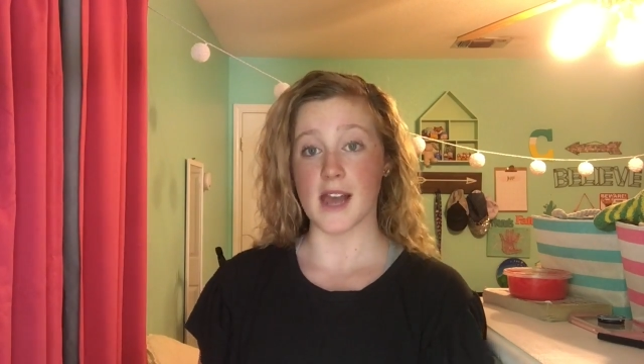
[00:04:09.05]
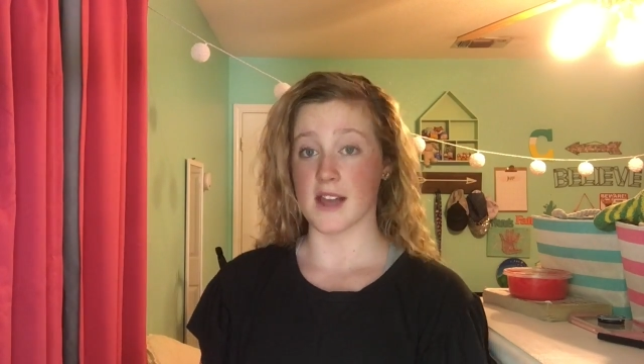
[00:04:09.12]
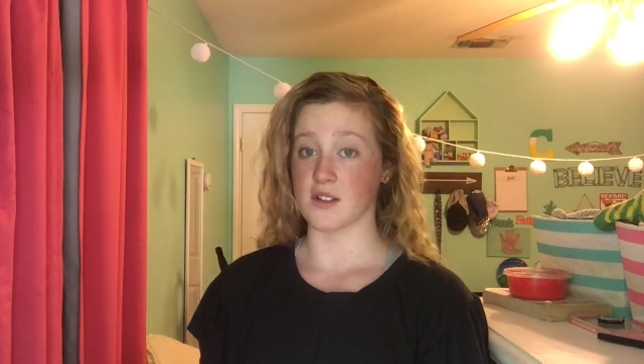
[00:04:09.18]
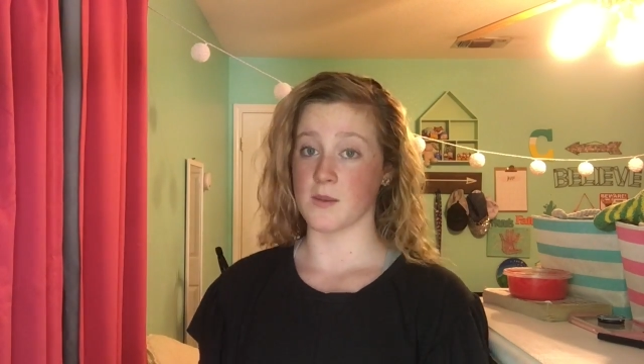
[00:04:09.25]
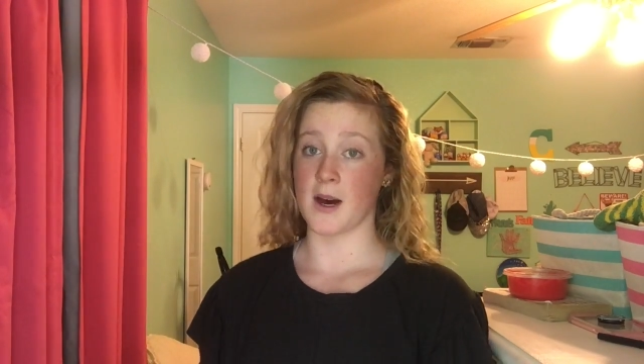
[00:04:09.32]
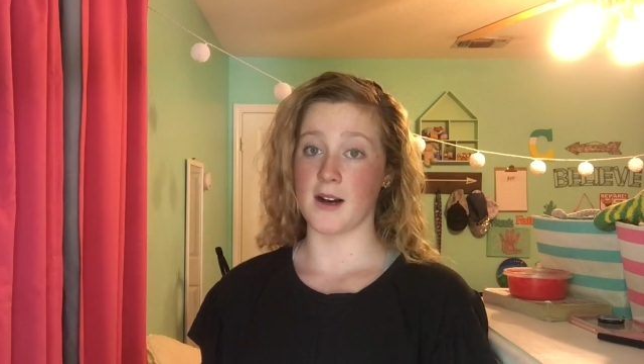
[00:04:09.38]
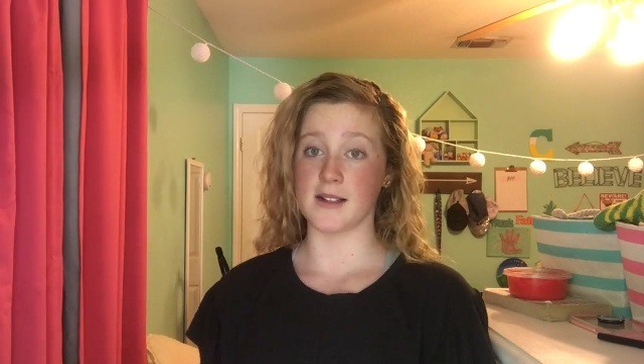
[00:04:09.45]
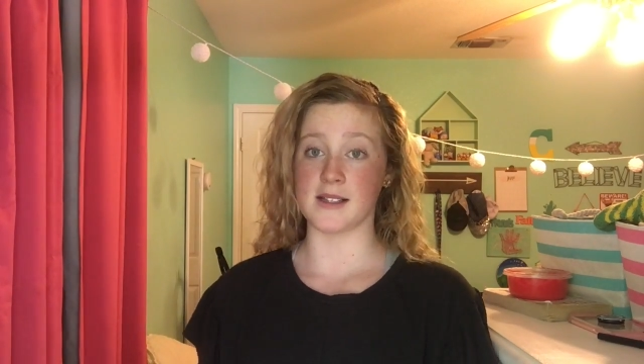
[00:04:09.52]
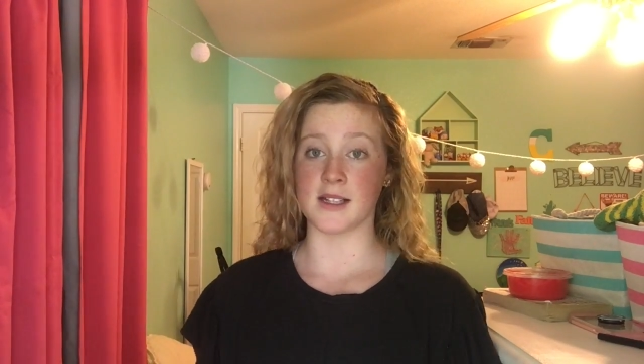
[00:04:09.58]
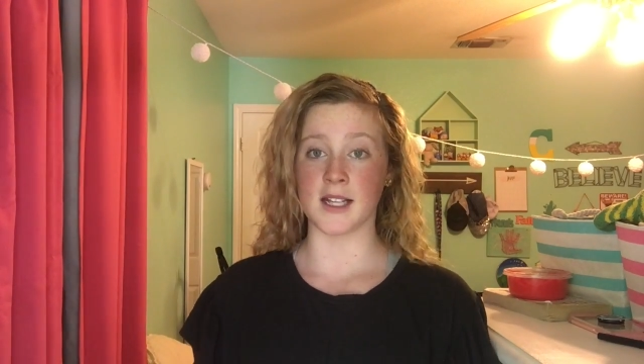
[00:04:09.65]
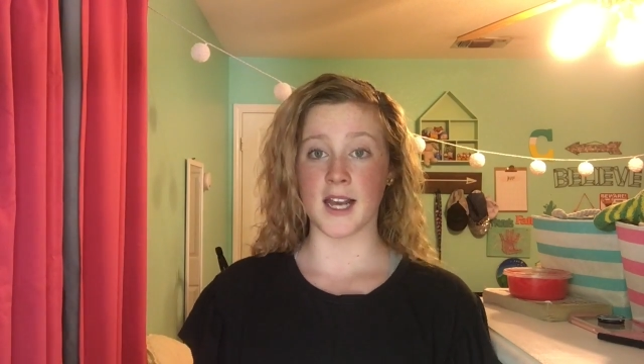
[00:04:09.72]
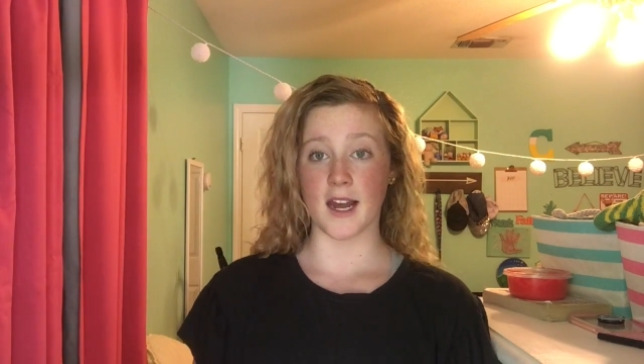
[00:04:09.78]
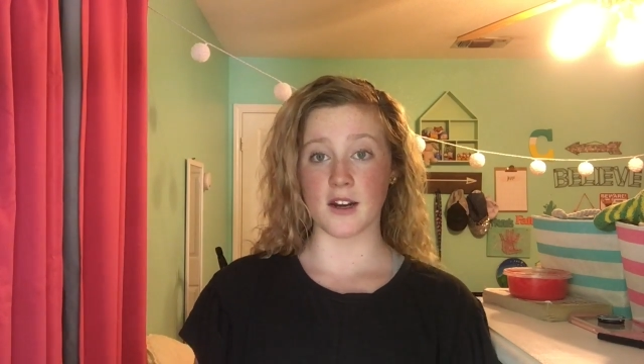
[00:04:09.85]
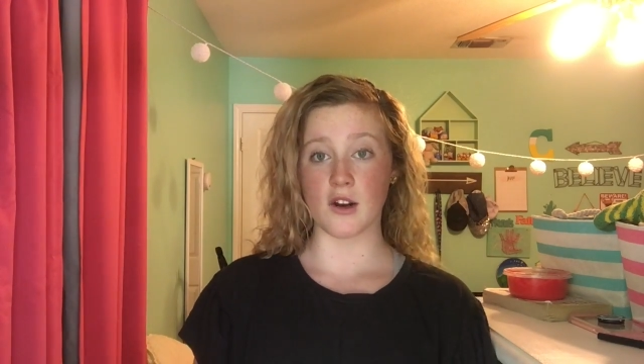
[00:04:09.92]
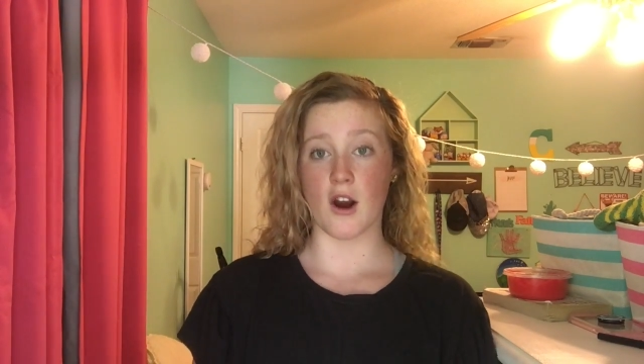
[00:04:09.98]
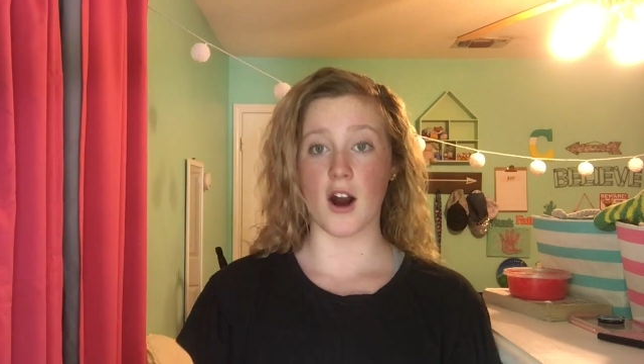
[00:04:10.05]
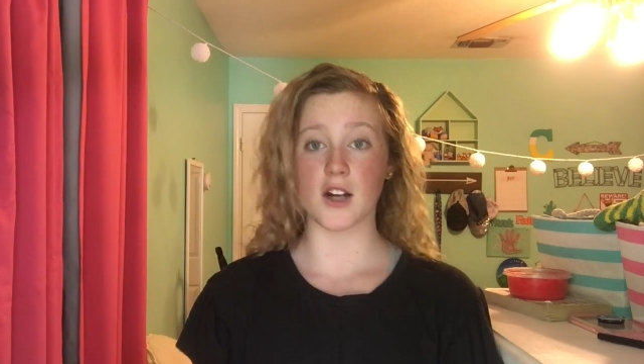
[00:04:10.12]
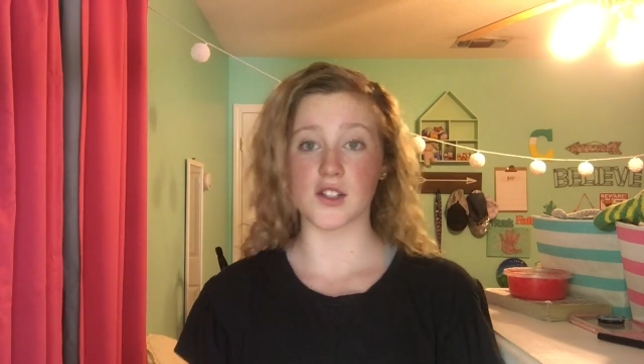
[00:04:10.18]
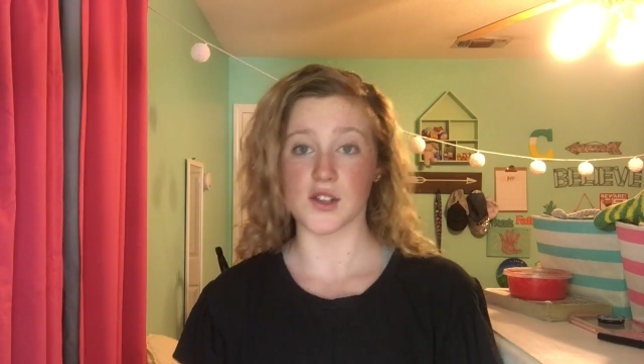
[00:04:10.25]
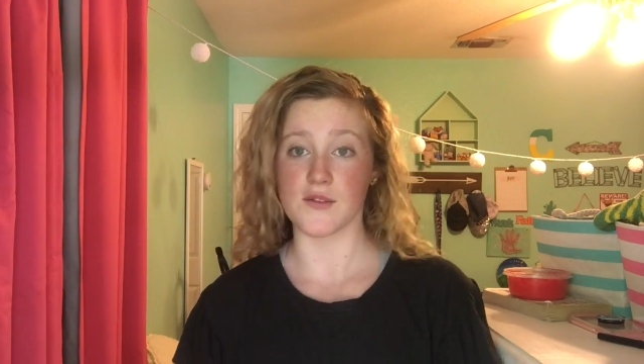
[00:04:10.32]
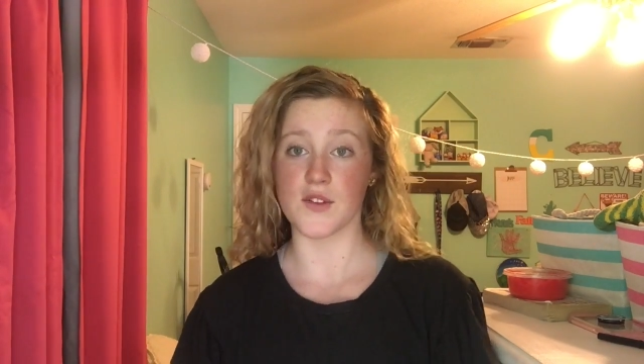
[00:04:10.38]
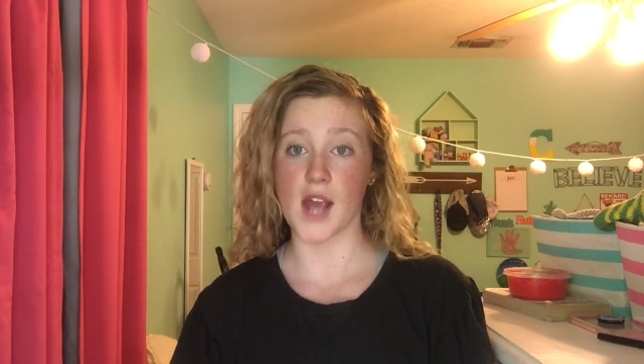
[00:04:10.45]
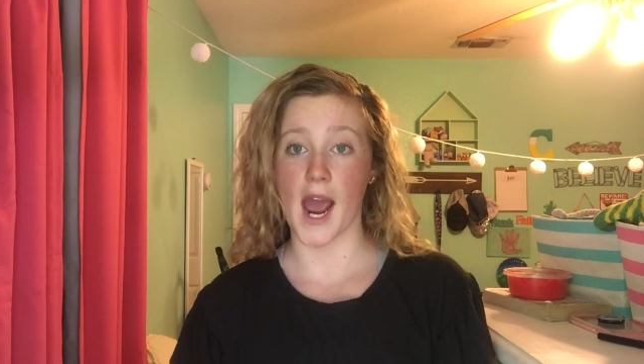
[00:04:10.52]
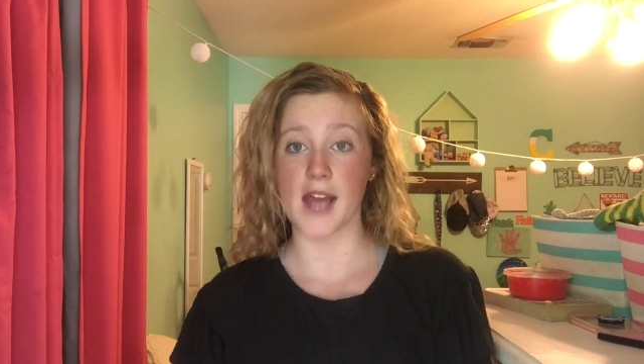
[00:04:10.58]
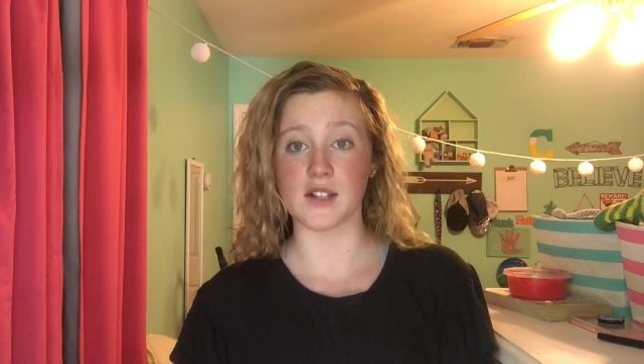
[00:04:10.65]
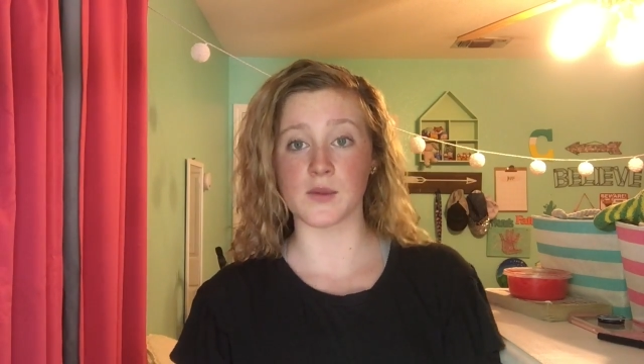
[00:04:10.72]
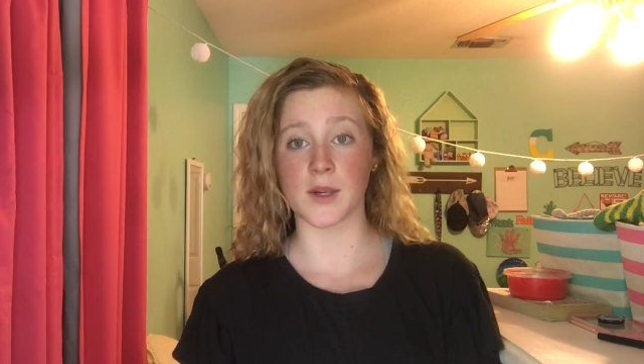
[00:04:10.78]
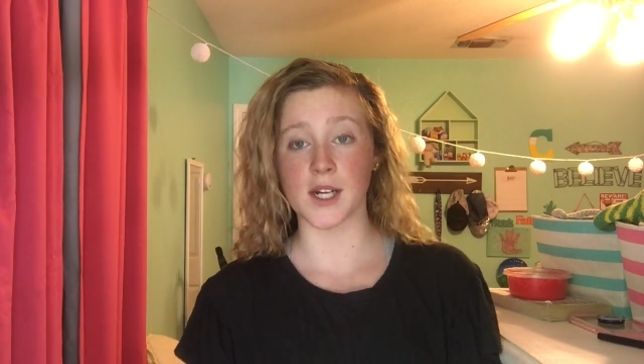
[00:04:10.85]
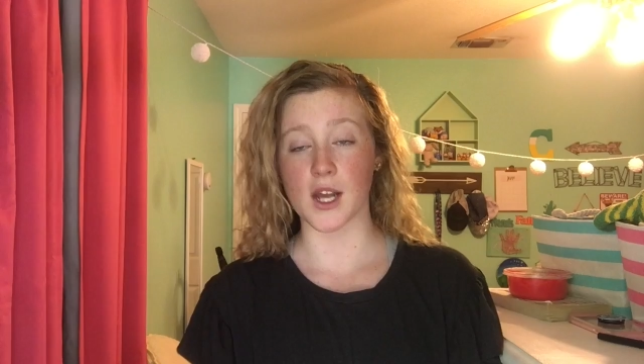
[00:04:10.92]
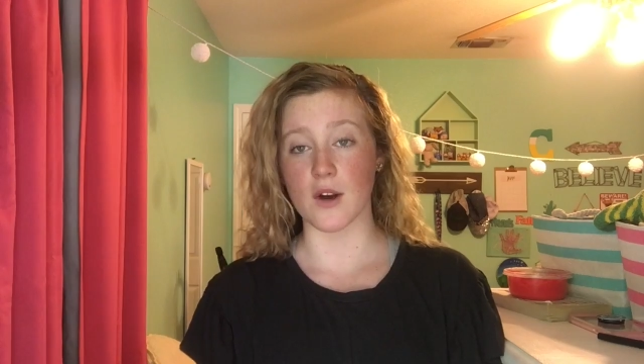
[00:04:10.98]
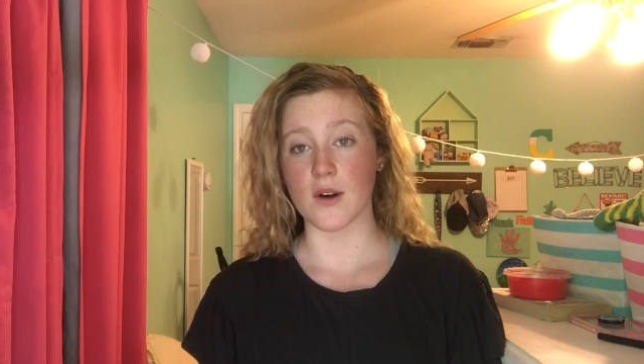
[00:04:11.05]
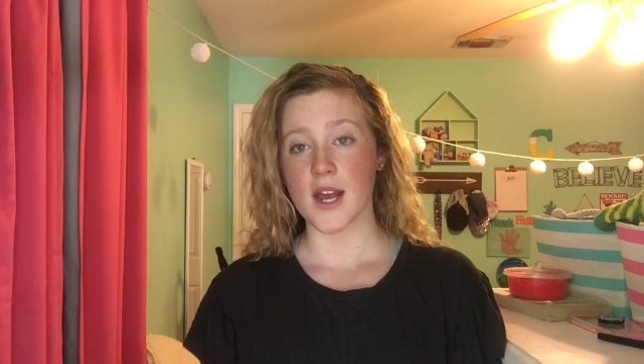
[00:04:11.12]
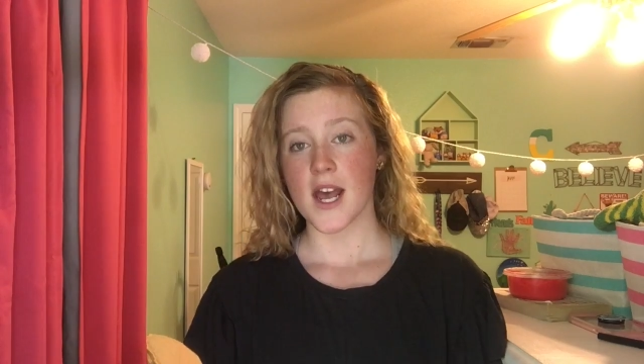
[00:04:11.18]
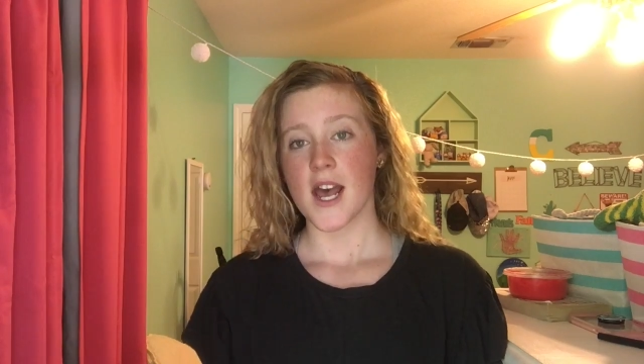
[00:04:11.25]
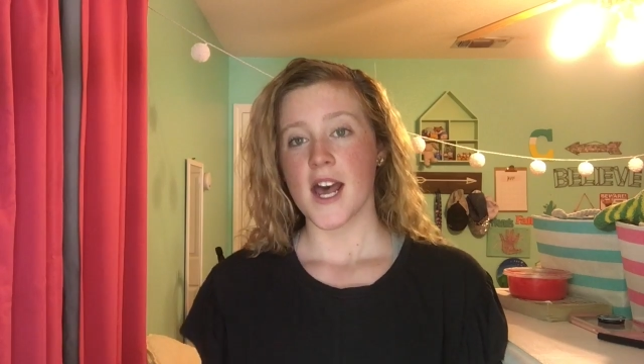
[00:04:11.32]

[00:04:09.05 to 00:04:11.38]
as well as in the end cards if you guys want to go